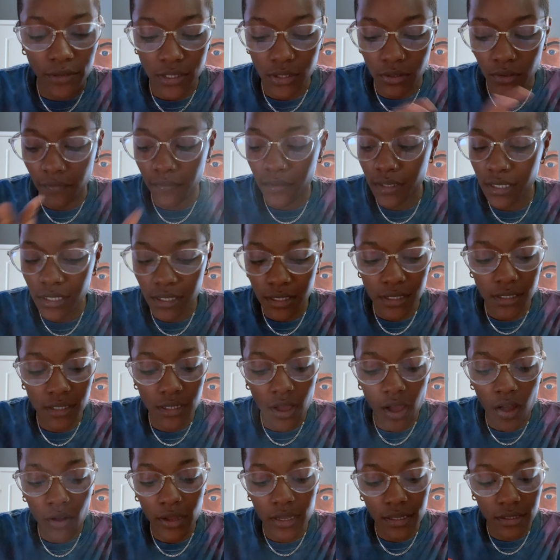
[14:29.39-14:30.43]
So if this is
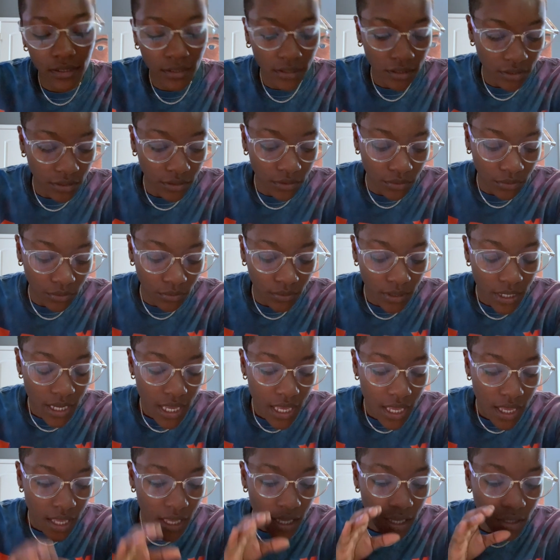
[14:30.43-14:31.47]
talking to you,
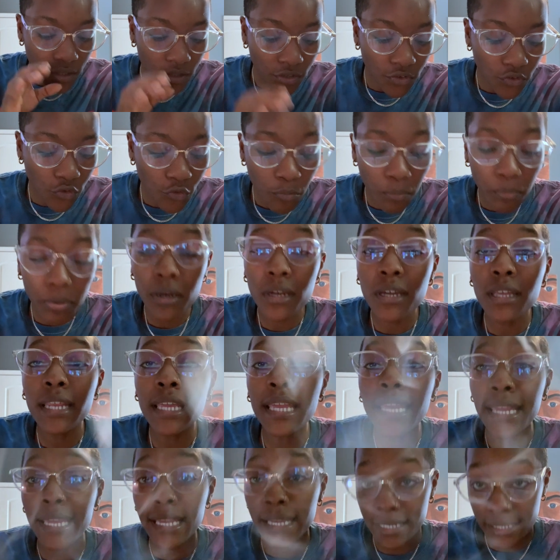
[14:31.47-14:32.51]
you've put
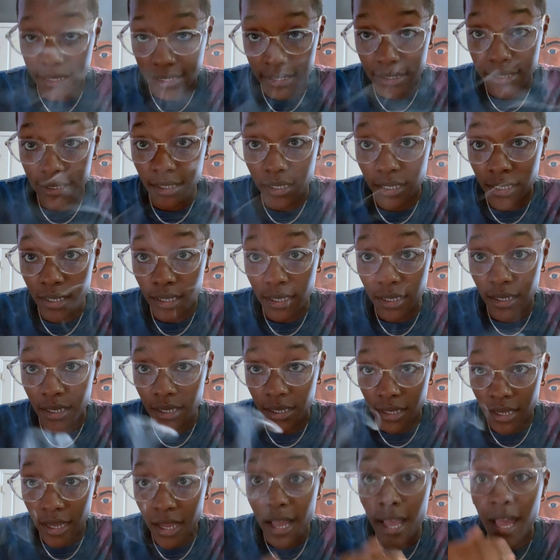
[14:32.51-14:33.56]
in
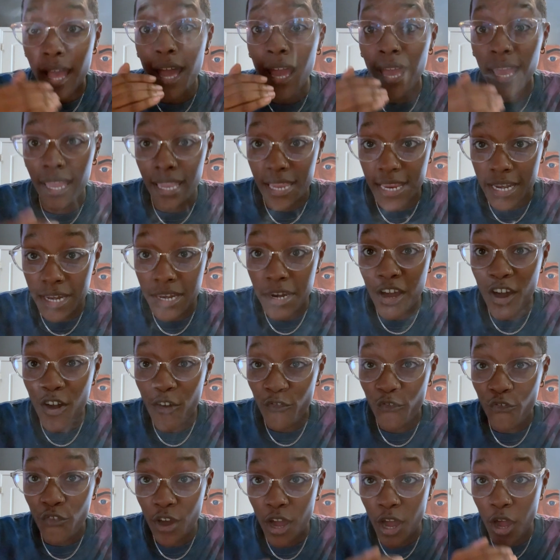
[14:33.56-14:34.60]

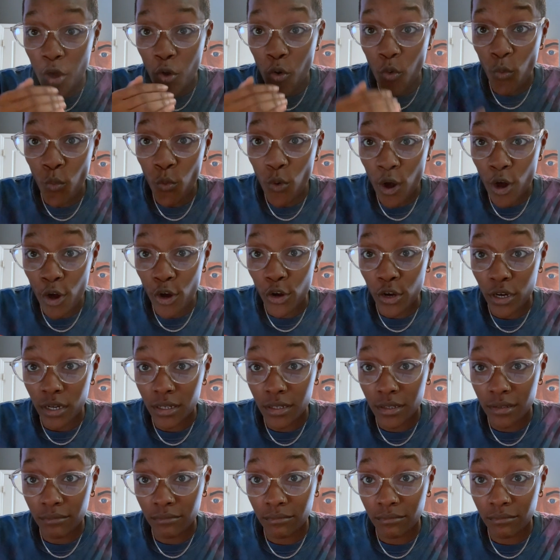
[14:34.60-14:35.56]
enough work.